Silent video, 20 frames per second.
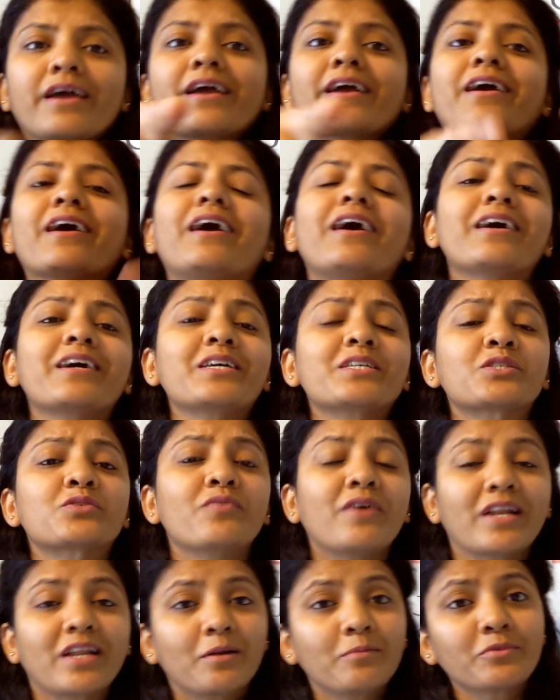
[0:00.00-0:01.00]
Hey
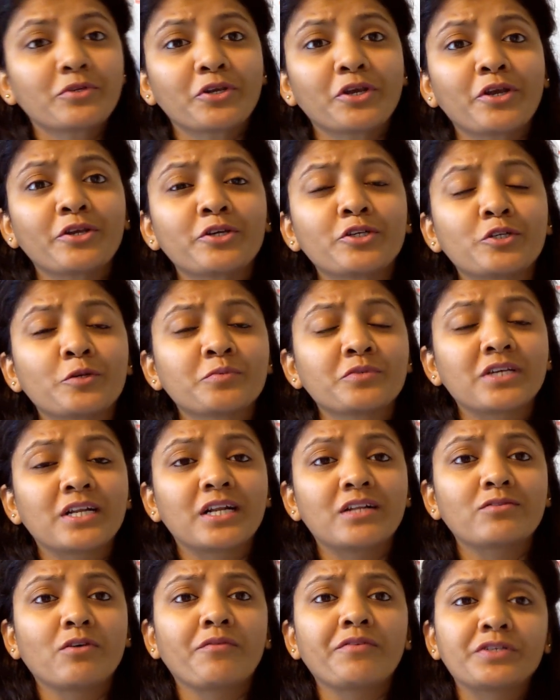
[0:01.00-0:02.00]
guys, welcome to your YouTube
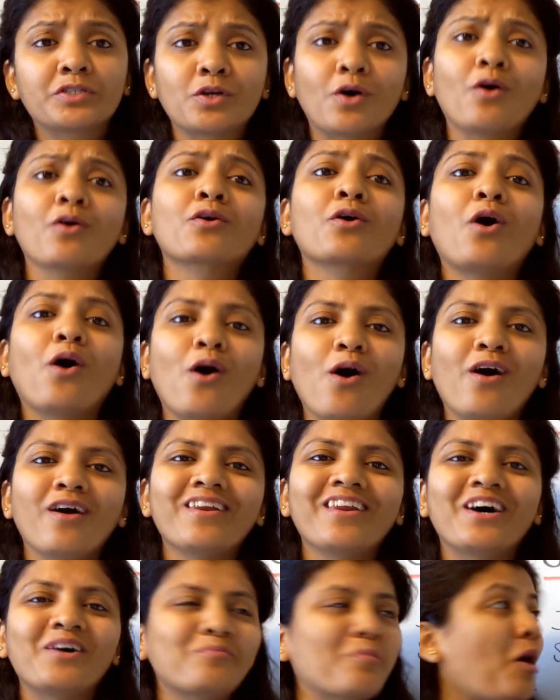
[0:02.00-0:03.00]
channel where we talk
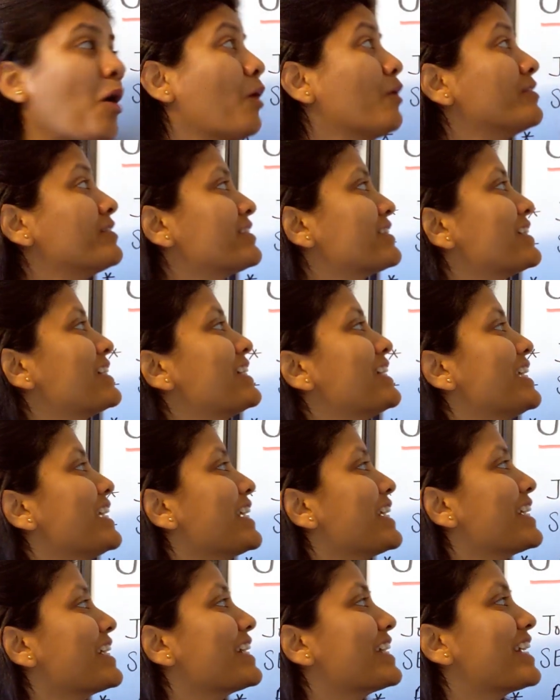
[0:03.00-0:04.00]
all about
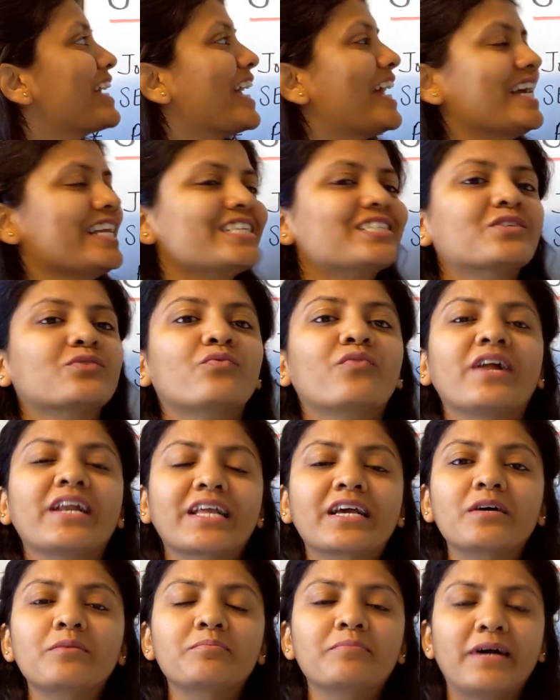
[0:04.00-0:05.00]
GATE.
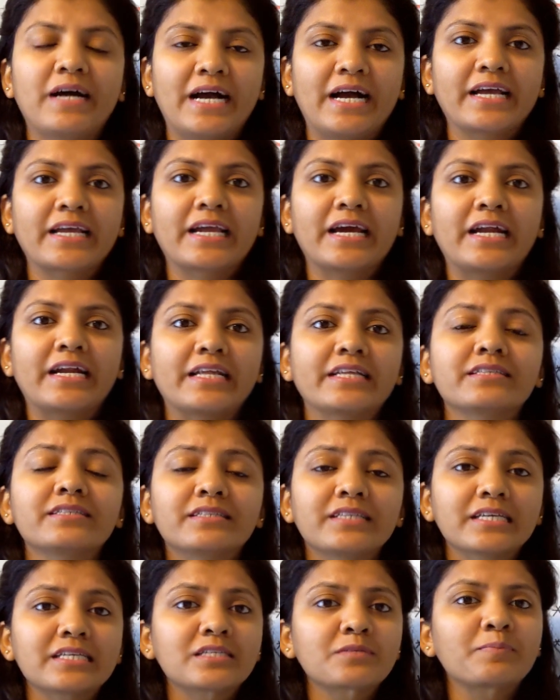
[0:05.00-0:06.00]
Welcome back, and
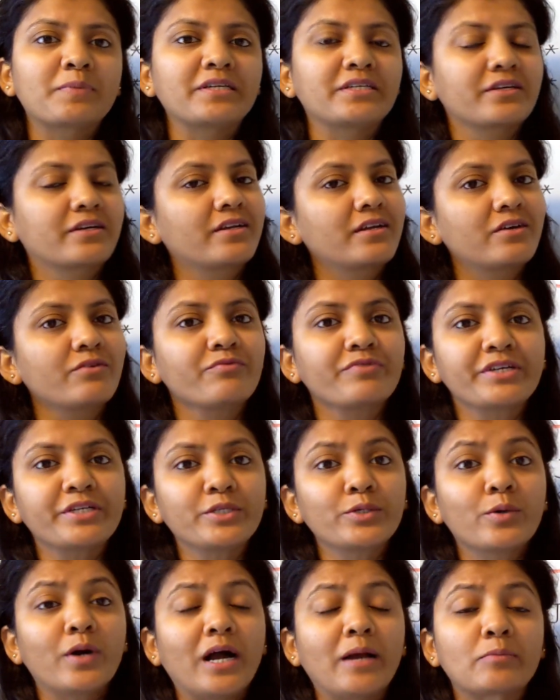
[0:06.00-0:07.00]
in this particular
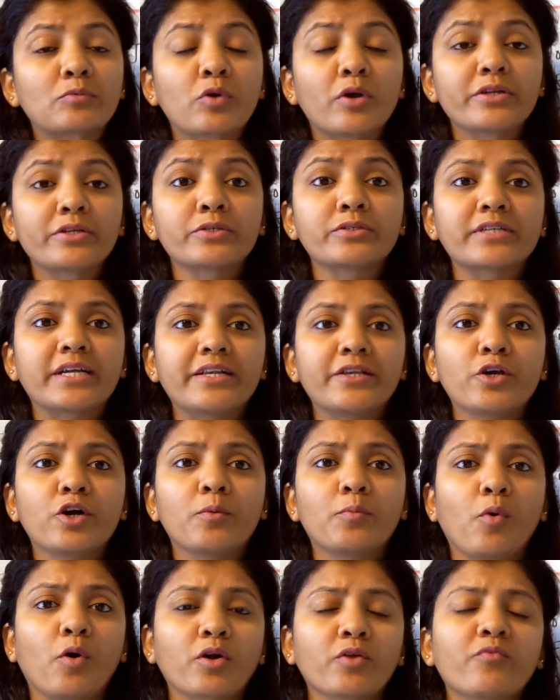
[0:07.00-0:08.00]
video I'm going to tell you
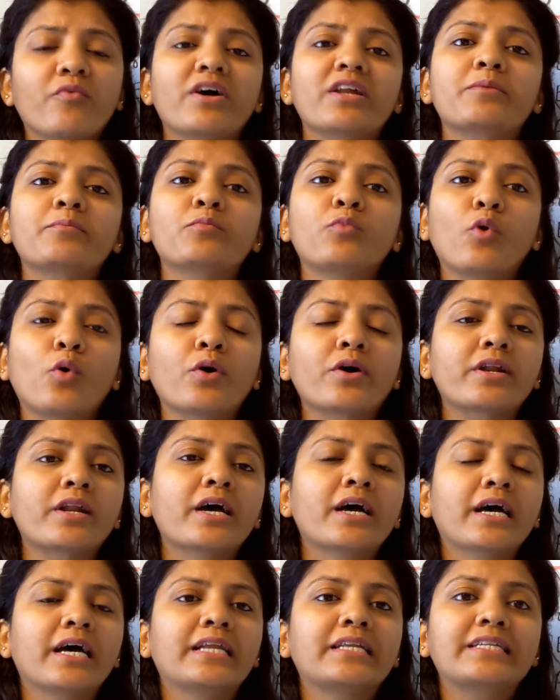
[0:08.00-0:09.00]
about one more
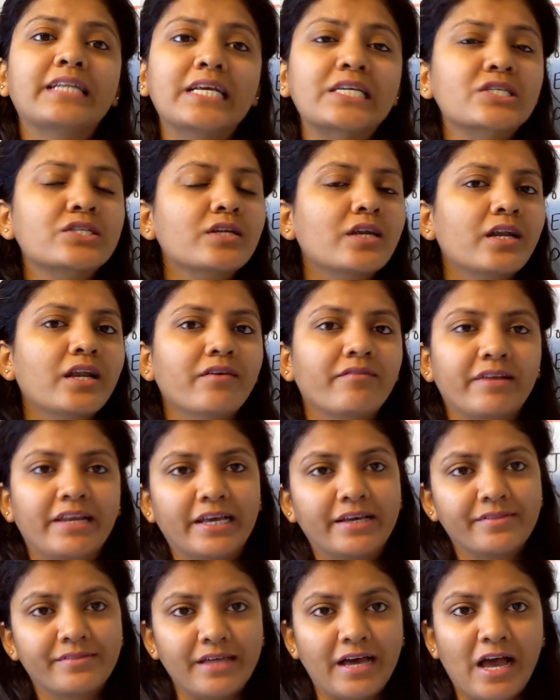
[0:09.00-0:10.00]
national level
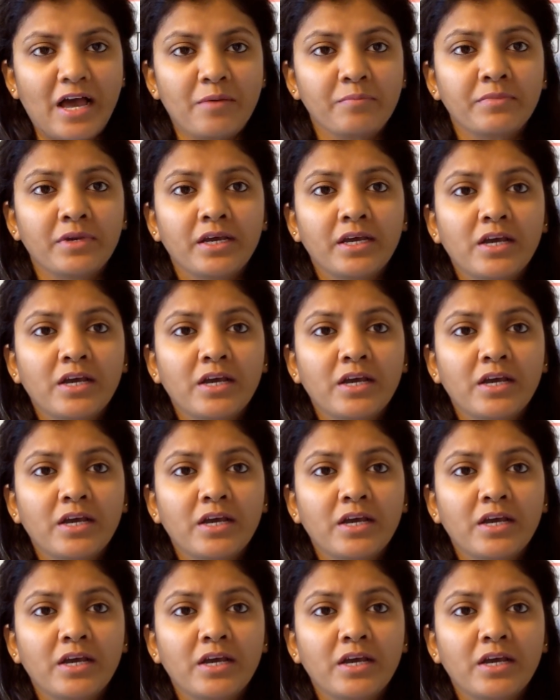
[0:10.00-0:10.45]
exam